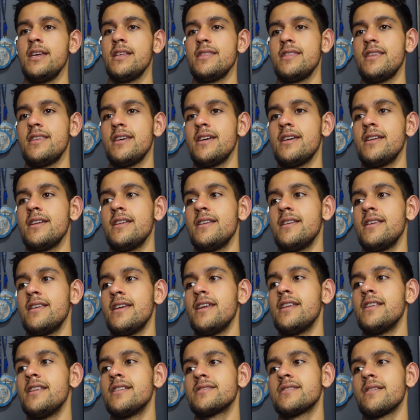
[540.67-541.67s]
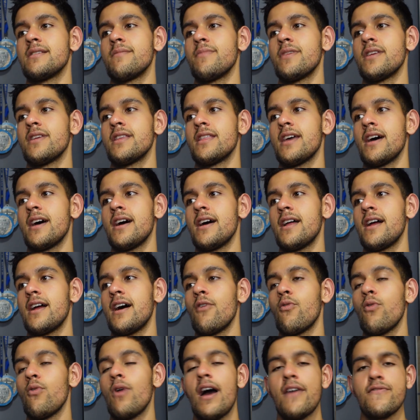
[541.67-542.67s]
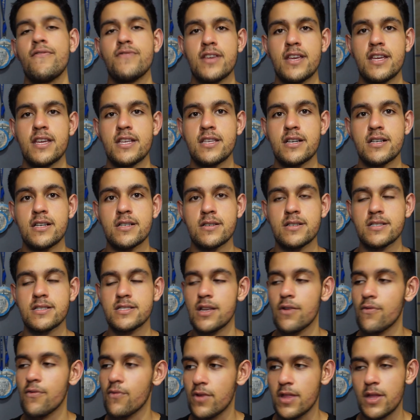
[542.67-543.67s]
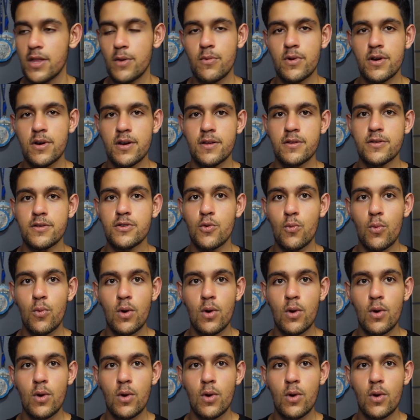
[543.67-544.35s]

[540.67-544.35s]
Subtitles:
then it is something that I will have to get done because I really want to do